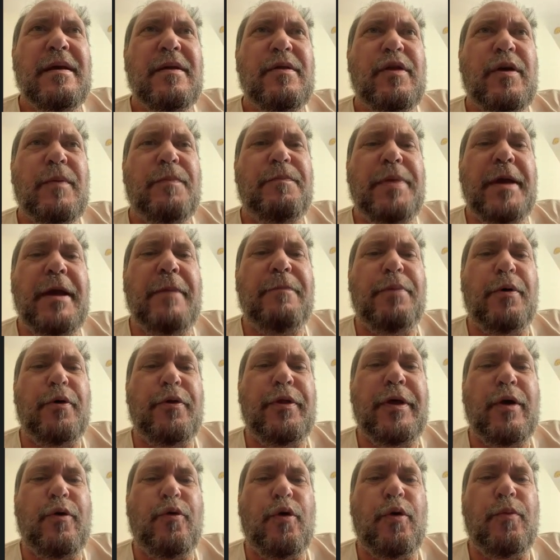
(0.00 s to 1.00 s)
the people
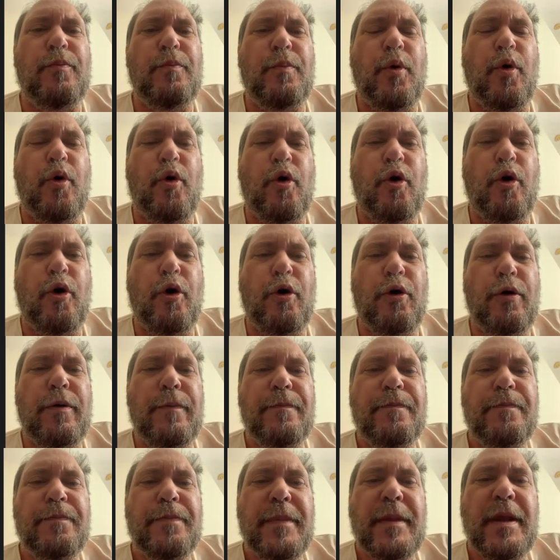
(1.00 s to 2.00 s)
there were more
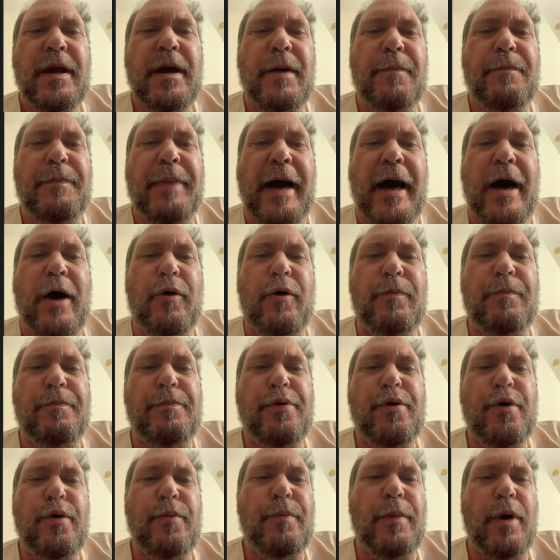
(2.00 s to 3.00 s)
about
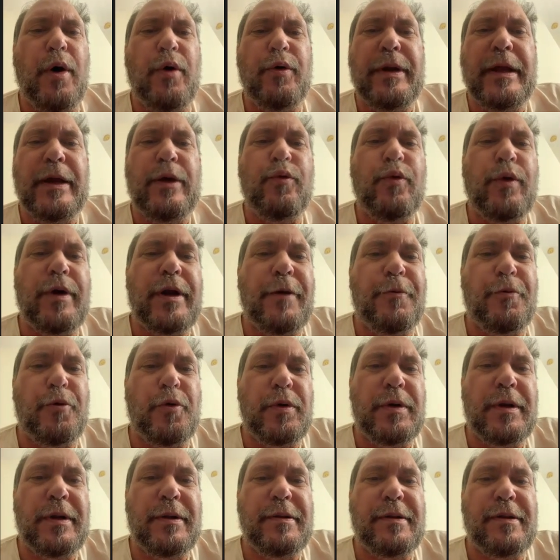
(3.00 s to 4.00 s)
promoting
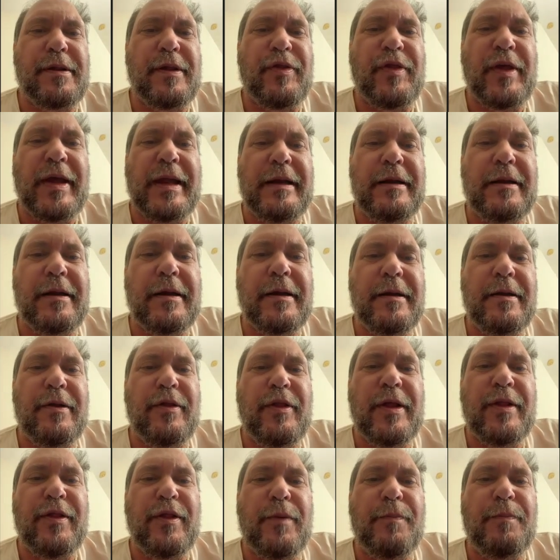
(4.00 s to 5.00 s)
whatever it is that they did
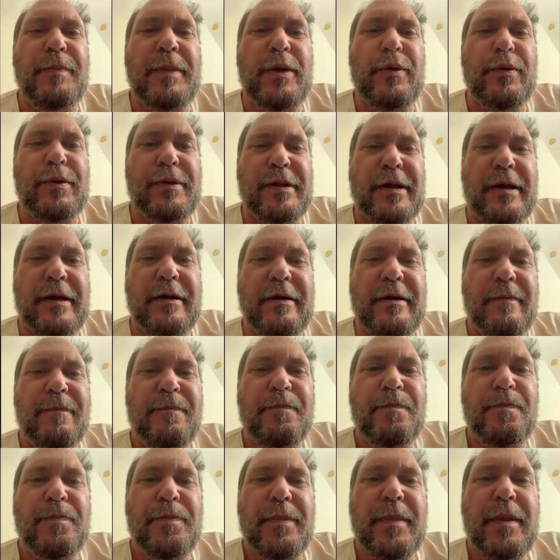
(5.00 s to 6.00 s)
than the music.
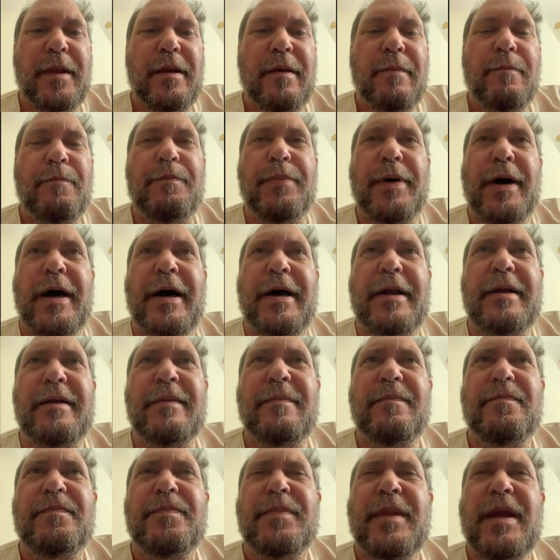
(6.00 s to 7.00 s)
But
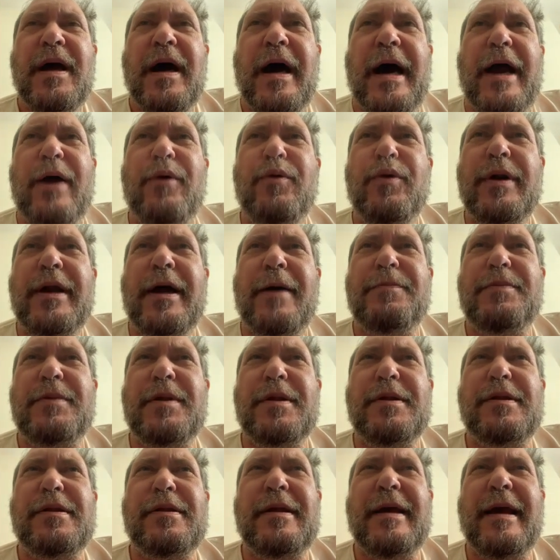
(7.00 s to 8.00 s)
I would have
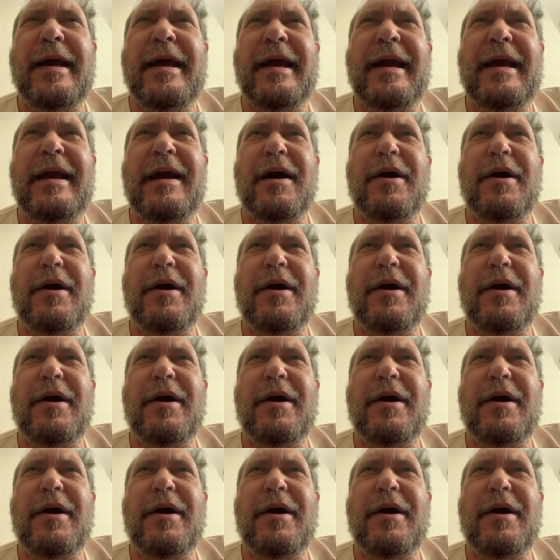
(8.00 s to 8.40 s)
to say,